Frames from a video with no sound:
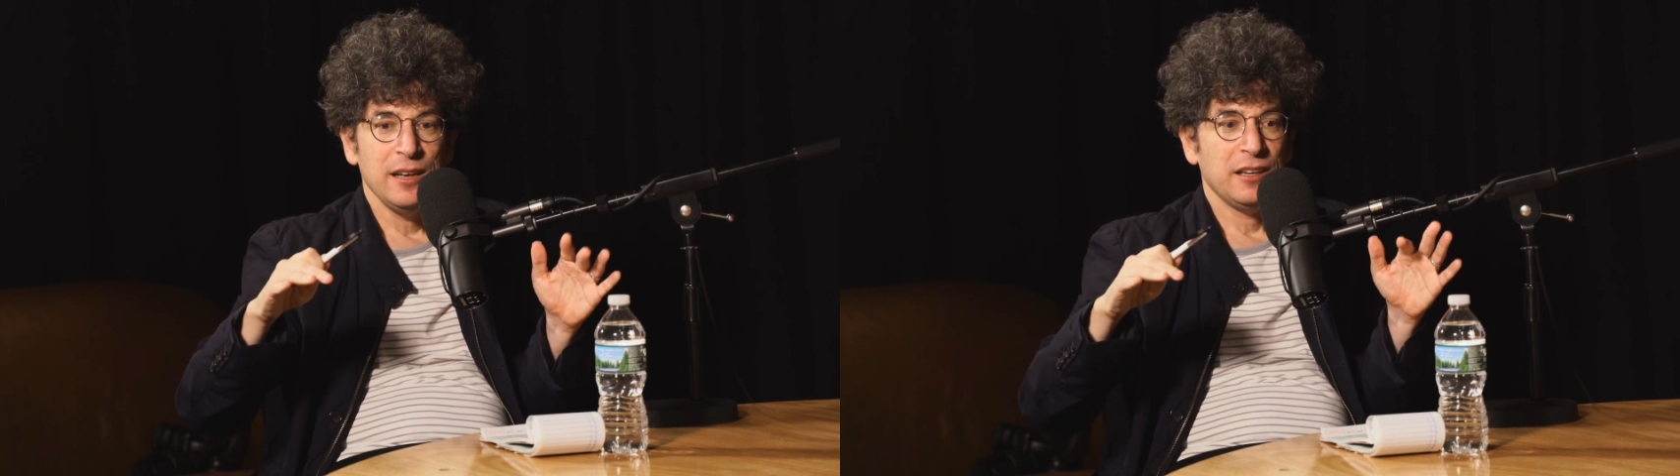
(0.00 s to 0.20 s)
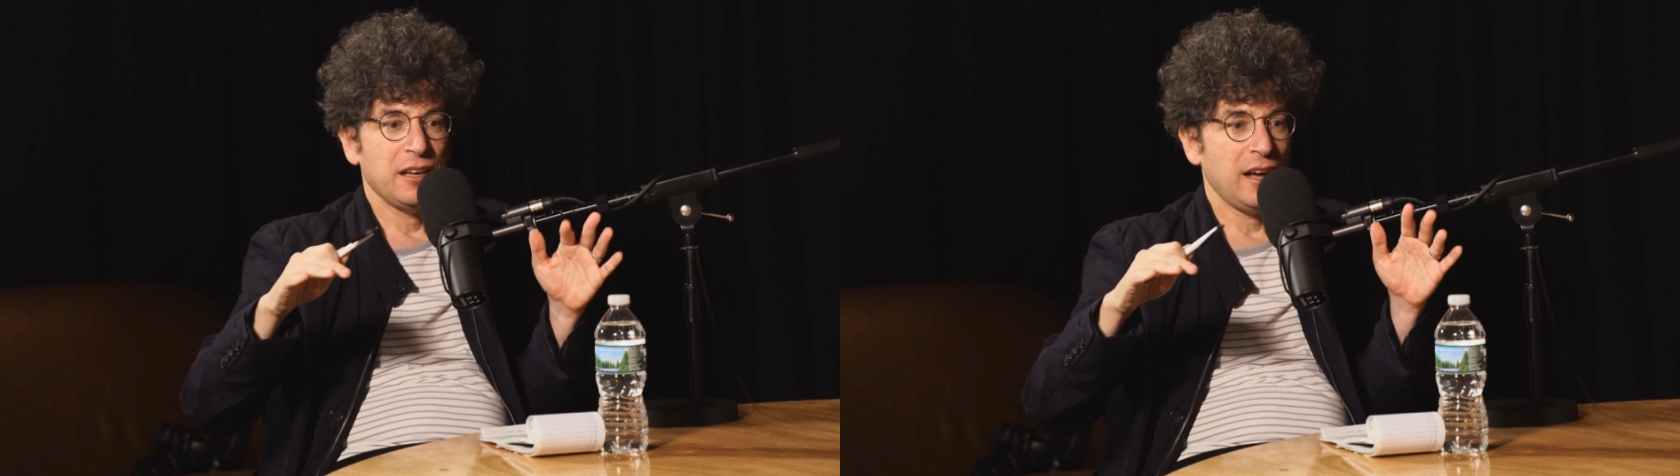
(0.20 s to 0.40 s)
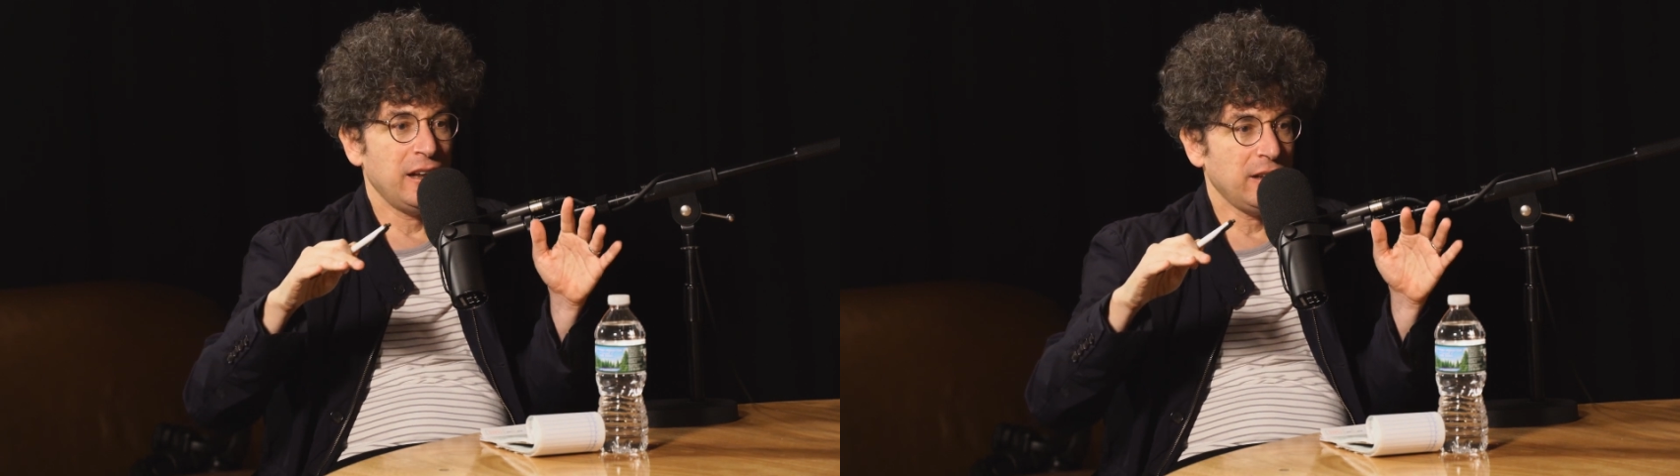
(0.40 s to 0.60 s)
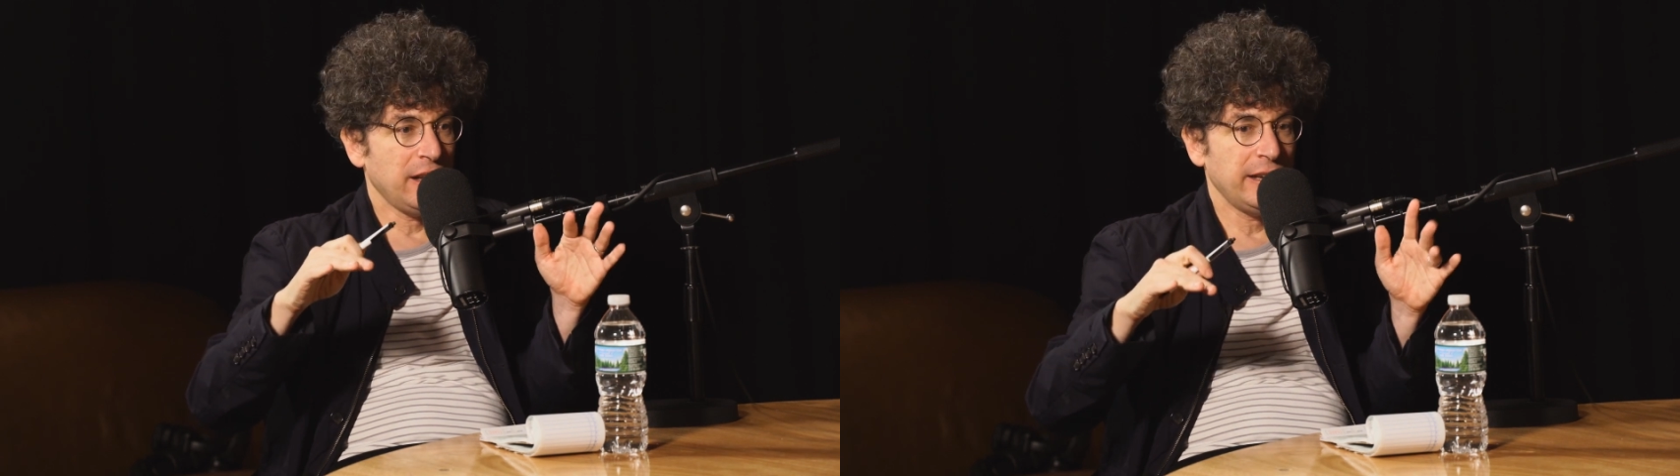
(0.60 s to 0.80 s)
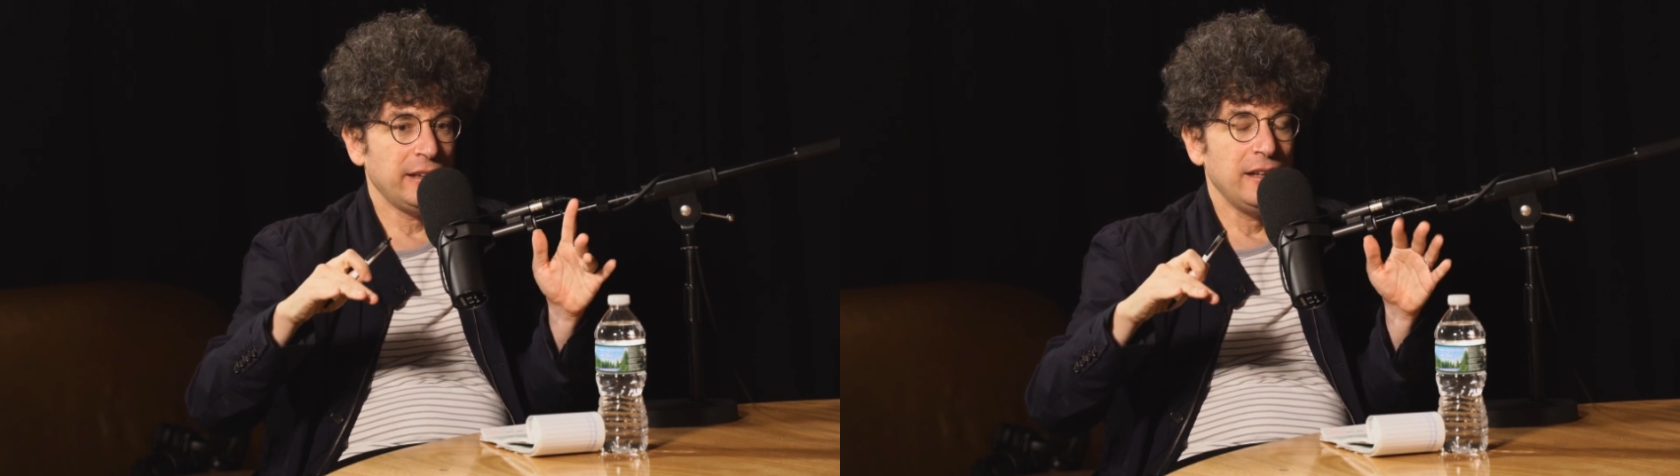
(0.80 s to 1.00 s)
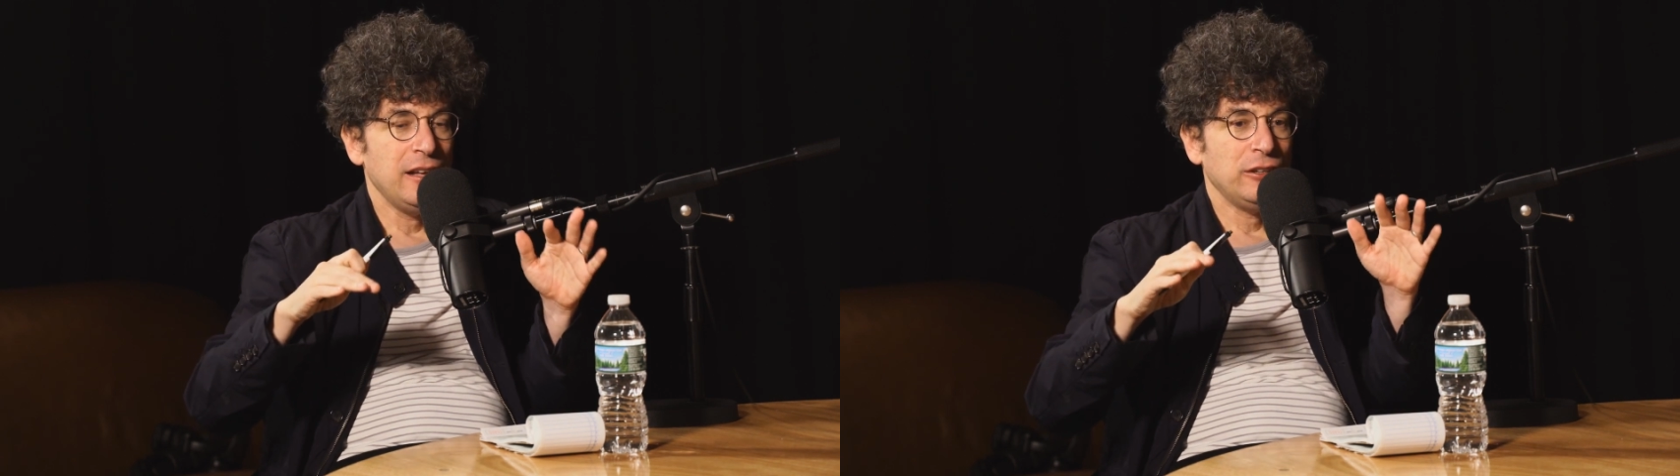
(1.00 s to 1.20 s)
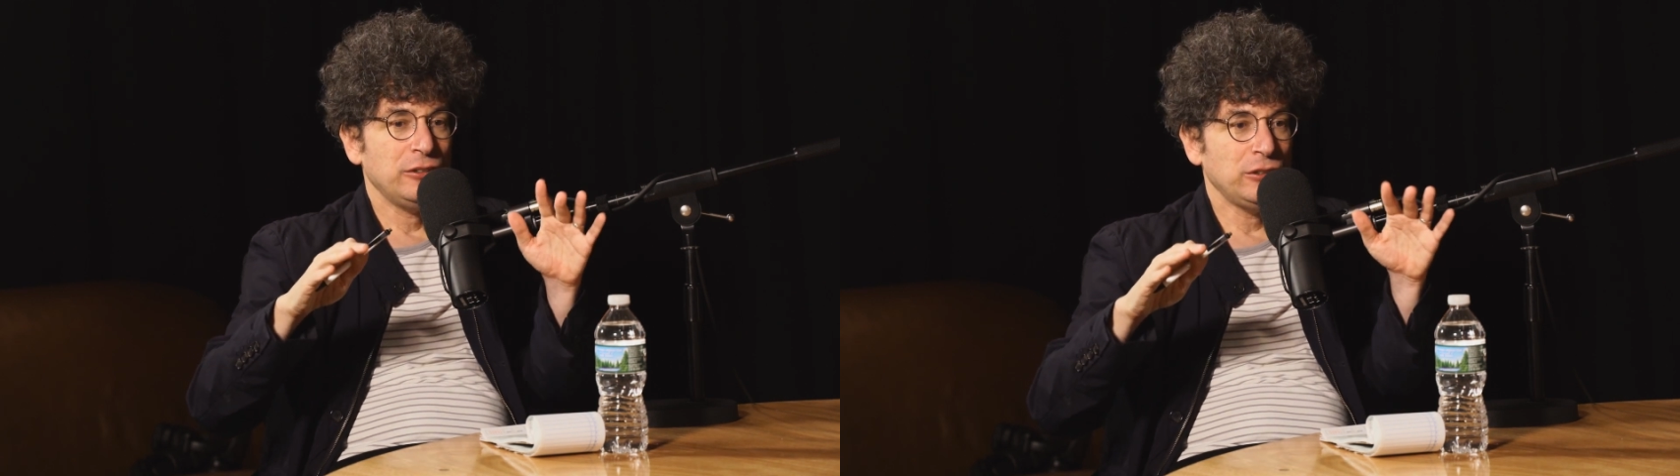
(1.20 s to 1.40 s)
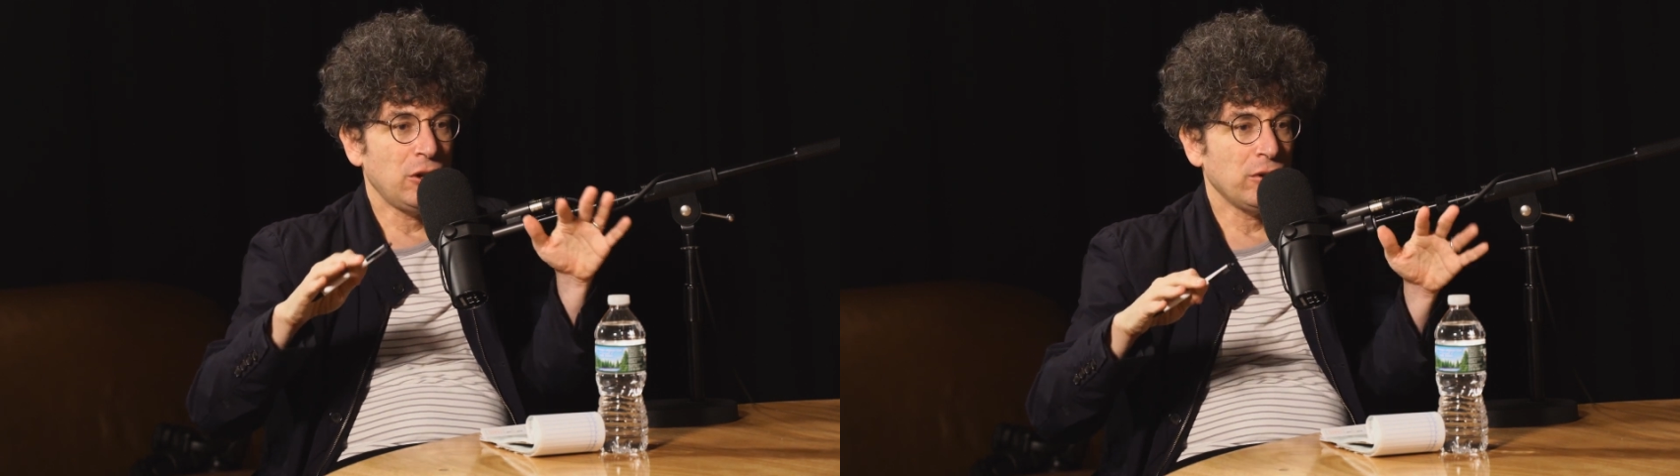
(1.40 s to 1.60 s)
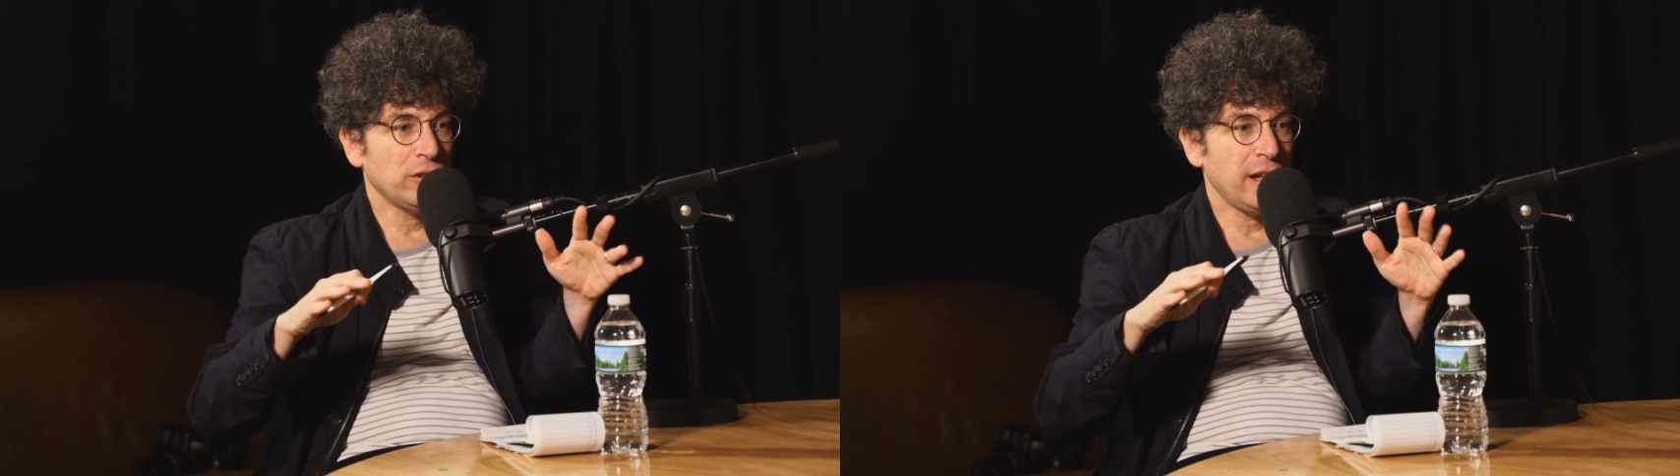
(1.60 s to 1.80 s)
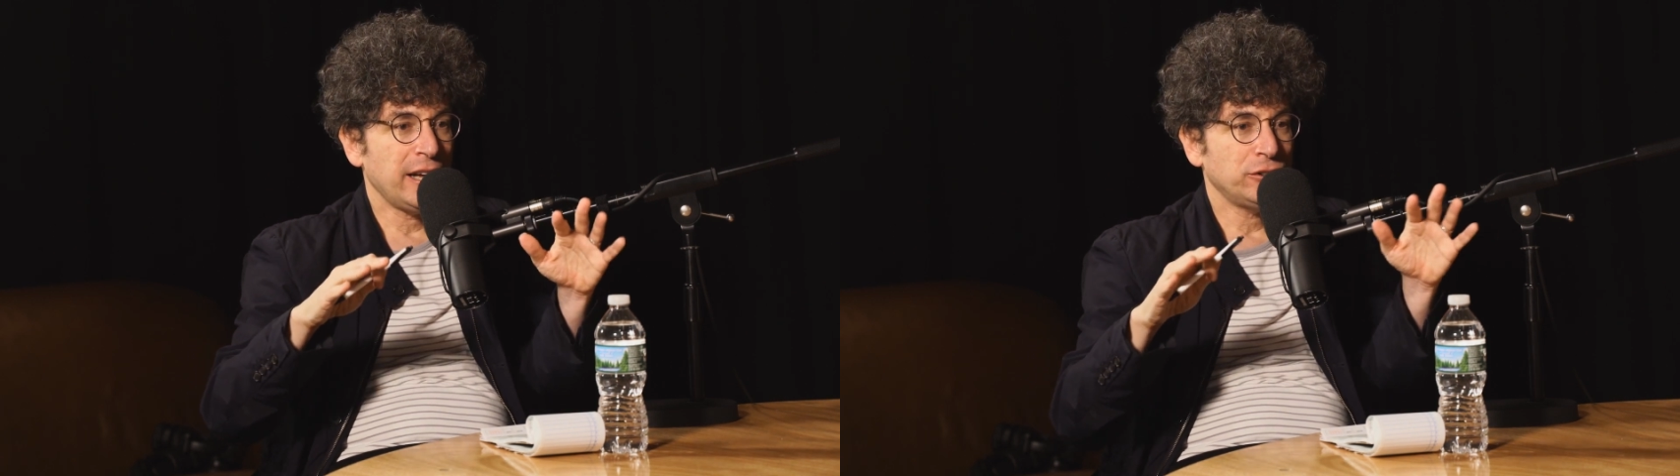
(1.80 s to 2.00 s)
kind of like lower
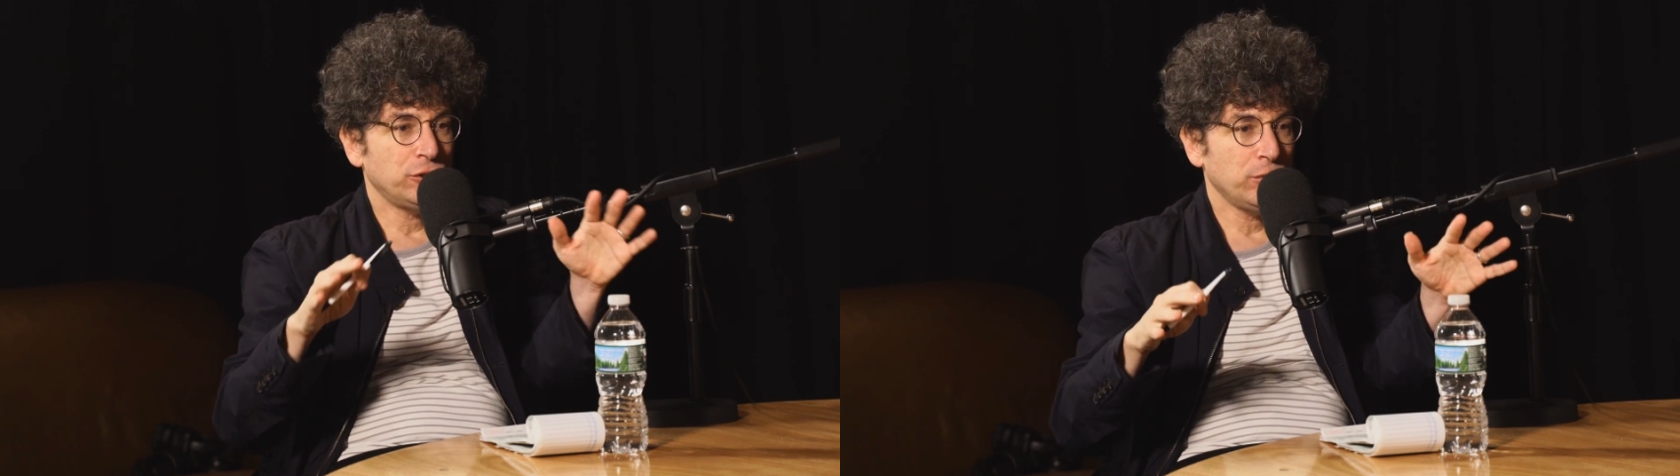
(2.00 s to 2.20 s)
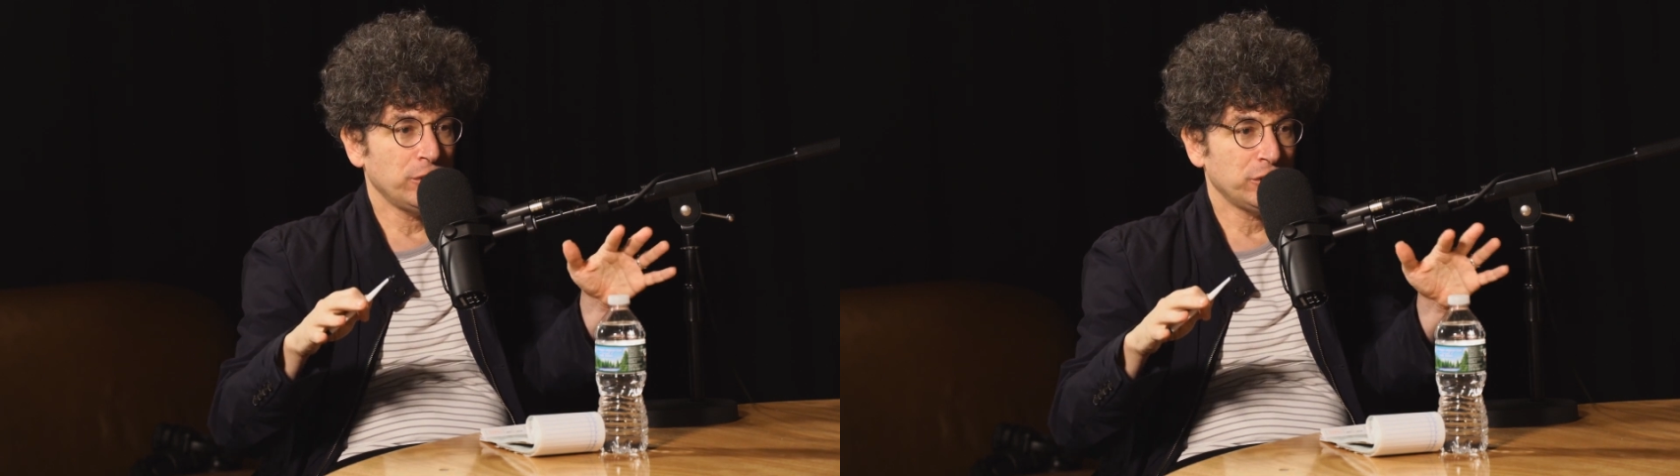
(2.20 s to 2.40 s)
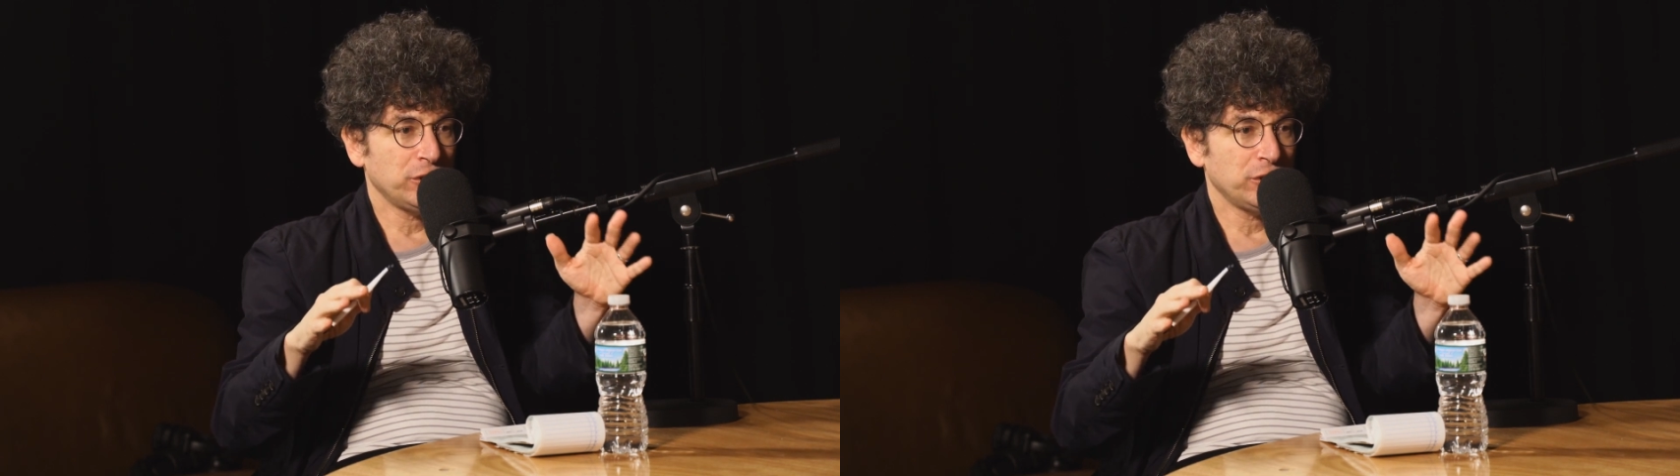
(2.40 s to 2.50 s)
class Jewish